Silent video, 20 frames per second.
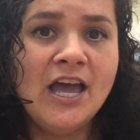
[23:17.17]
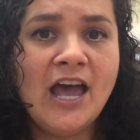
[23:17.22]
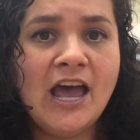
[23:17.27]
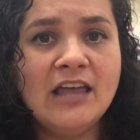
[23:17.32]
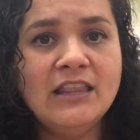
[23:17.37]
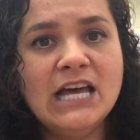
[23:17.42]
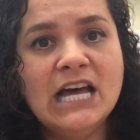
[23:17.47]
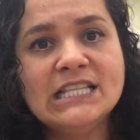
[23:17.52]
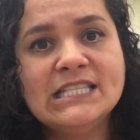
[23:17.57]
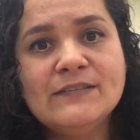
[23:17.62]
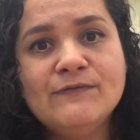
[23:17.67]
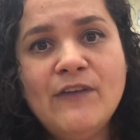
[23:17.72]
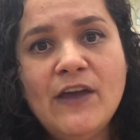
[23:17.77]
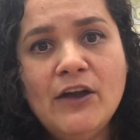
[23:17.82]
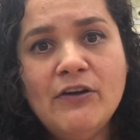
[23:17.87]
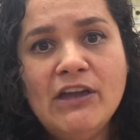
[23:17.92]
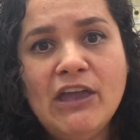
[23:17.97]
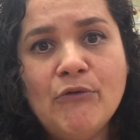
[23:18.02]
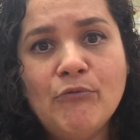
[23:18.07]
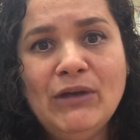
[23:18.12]
And that's
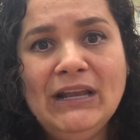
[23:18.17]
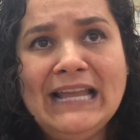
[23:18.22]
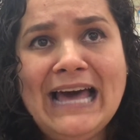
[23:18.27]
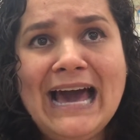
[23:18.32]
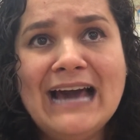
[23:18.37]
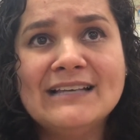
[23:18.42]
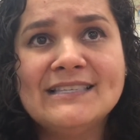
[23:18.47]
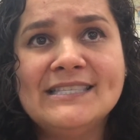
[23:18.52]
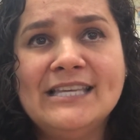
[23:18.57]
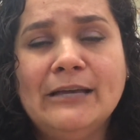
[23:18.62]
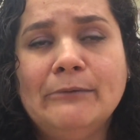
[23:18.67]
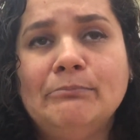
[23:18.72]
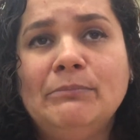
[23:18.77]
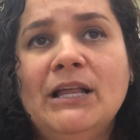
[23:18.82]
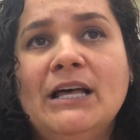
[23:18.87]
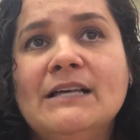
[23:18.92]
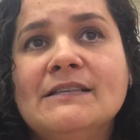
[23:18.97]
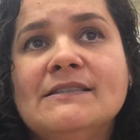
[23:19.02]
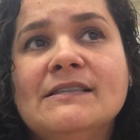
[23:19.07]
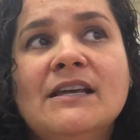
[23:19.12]
very relaxing.
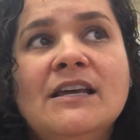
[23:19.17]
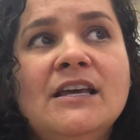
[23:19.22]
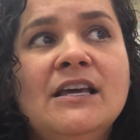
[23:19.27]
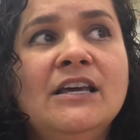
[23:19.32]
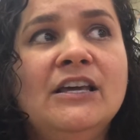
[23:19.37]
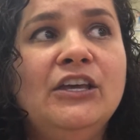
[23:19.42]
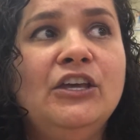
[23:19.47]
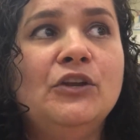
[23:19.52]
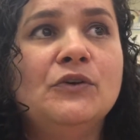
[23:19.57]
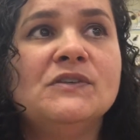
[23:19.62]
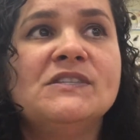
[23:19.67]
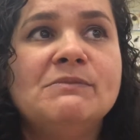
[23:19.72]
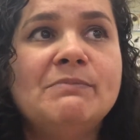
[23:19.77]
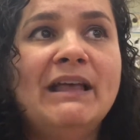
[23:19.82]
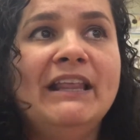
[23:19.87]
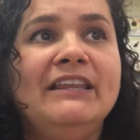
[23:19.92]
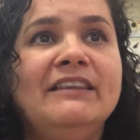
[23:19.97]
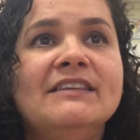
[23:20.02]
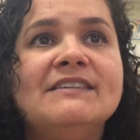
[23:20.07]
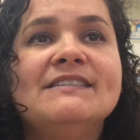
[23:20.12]
Plus,
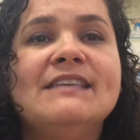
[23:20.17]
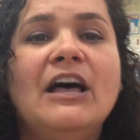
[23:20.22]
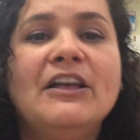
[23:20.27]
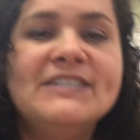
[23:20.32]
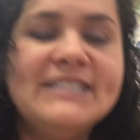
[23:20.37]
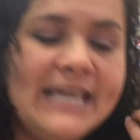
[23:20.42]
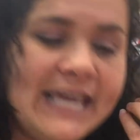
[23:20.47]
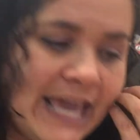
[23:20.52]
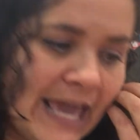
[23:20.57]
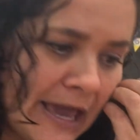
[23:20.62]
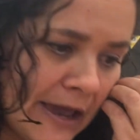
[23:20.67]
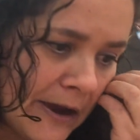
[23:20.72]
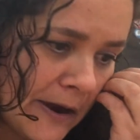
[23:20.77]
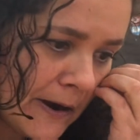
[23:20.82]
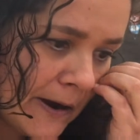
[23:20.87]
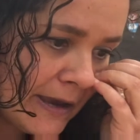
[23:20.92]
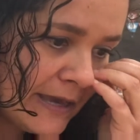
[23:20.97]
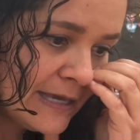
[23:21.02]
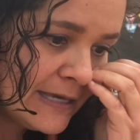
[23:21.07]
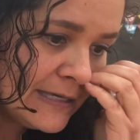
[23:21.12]
smelling the salty
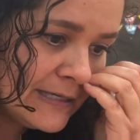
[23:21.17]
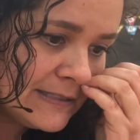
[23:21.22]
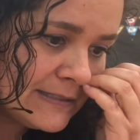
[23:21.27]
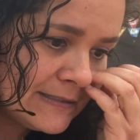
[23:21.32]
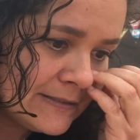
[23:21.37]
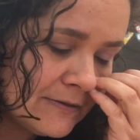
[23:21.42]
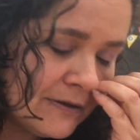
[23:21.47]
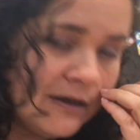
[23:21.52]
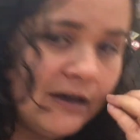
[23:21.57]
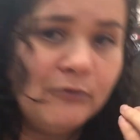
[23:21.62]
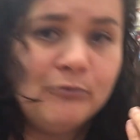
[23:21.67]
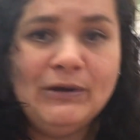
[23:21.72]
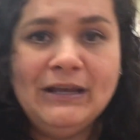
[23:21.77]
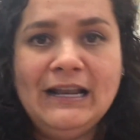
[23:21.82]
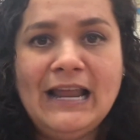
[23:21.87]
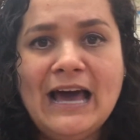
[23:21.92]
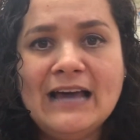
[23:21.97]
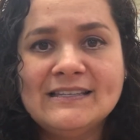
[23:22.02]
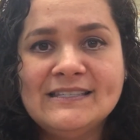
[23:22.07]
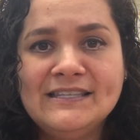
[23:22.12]
air is
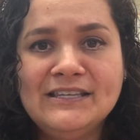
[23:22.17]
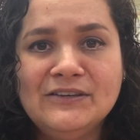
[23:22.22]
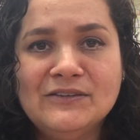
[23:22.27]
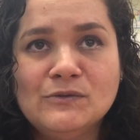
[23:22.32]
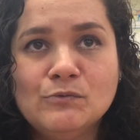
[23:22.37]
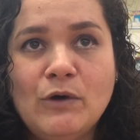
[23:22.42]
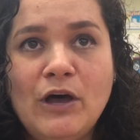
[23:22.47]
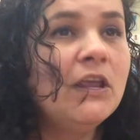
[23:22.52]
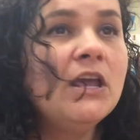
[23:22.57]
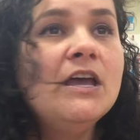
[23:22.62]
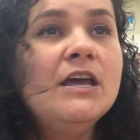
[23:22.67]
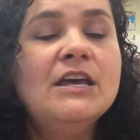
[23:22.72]
relaxing as well.